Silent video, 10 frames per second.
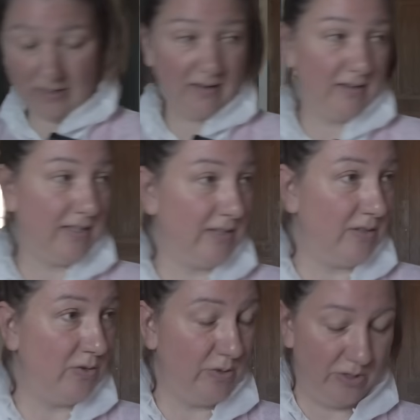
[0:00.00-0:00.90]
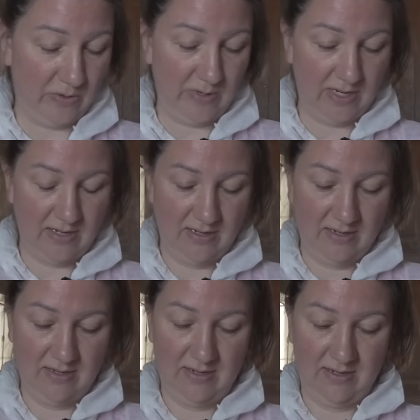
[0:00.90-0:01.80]
I can unlock the door to it.
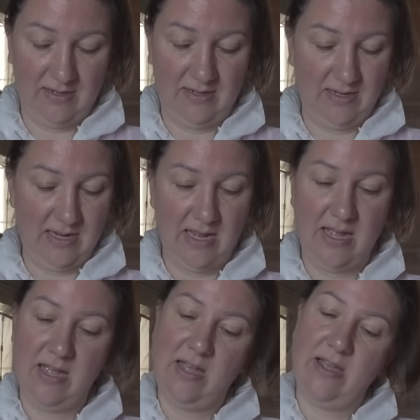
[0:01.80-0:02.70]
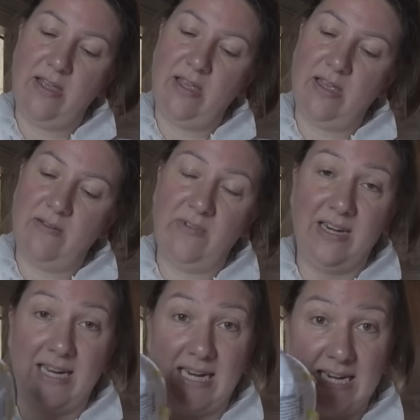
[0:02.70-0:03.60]
I have
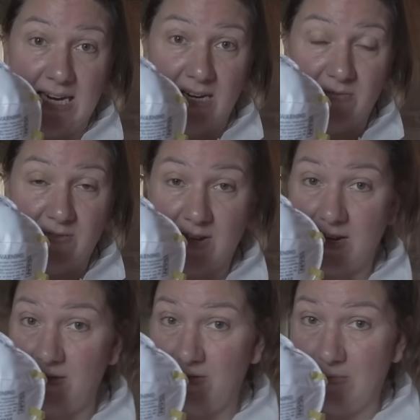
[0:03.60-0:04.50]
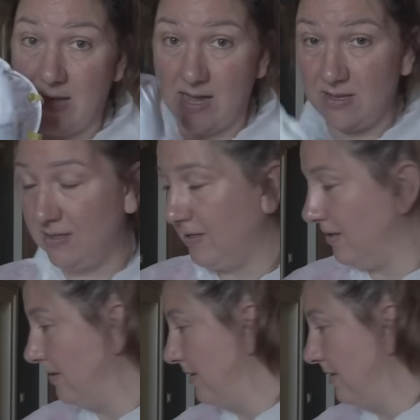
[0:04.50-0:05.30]
an N95 mask